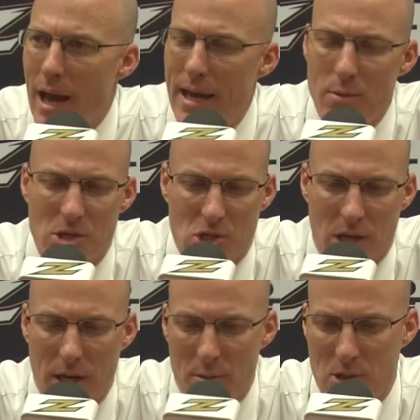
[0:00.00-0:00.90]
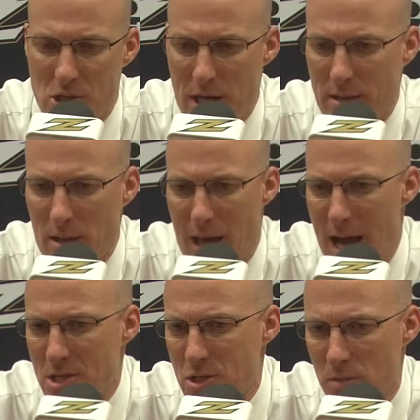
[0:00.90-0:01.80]
Yeah, he was sick the
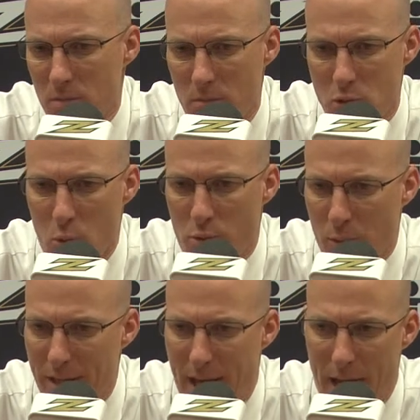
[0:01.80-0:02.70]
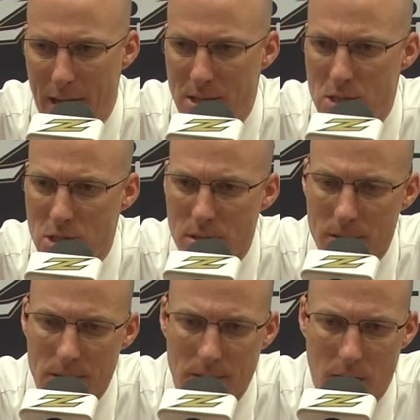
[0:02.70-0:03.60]
last two or three days
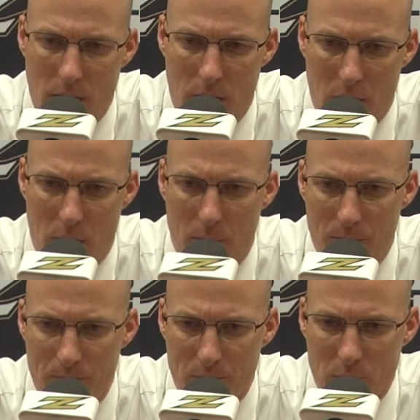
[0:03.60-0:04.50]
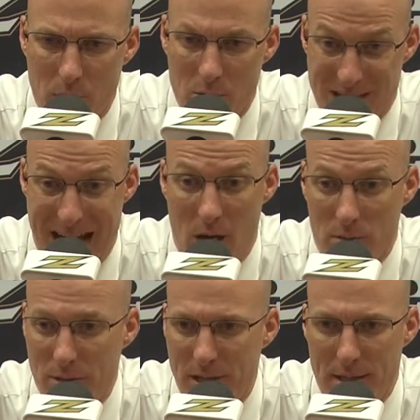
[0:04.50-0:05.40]
and was
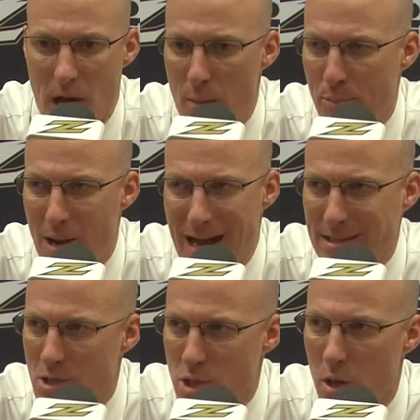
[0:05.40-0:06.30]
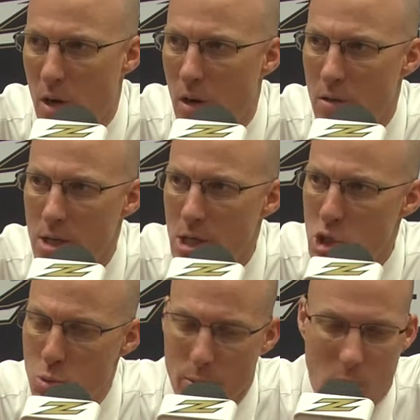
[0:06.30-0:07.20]
out and did not practice at all.
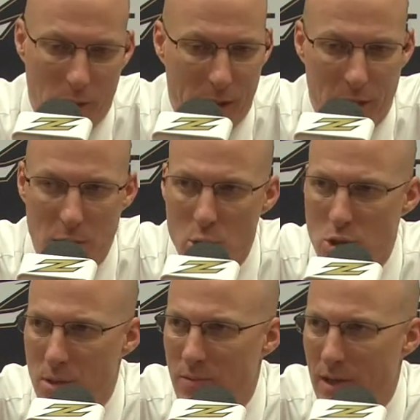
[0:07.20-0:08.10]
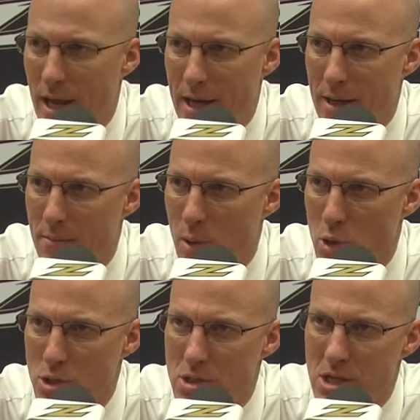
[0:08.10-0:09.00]
So we were only going to use him today in an
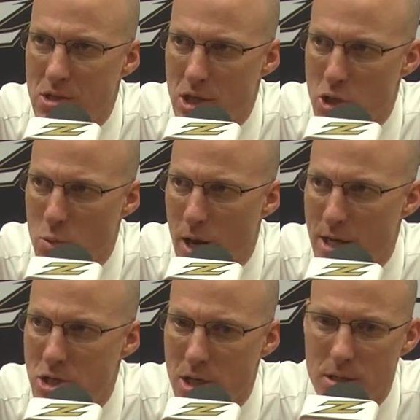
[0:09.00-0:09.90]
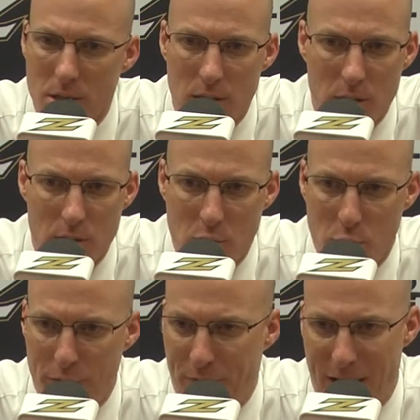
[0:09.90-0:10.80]
emergency situation due
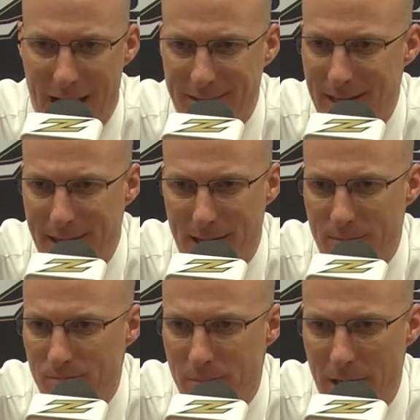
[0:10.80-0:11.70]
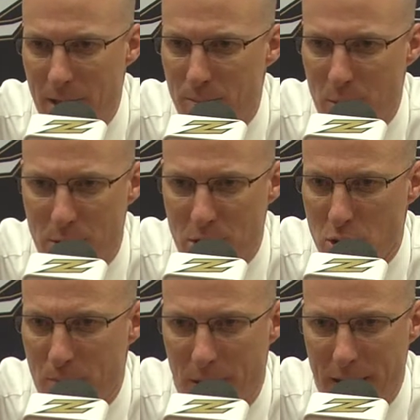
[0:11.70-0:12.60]
to the fact he didn't
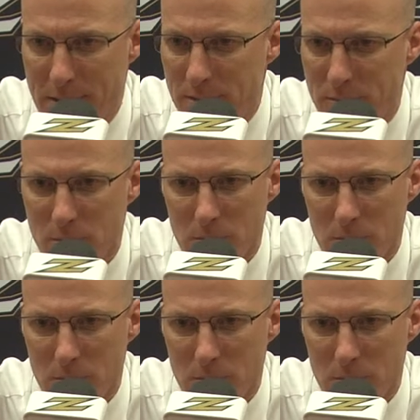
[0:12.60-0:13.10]
participate and,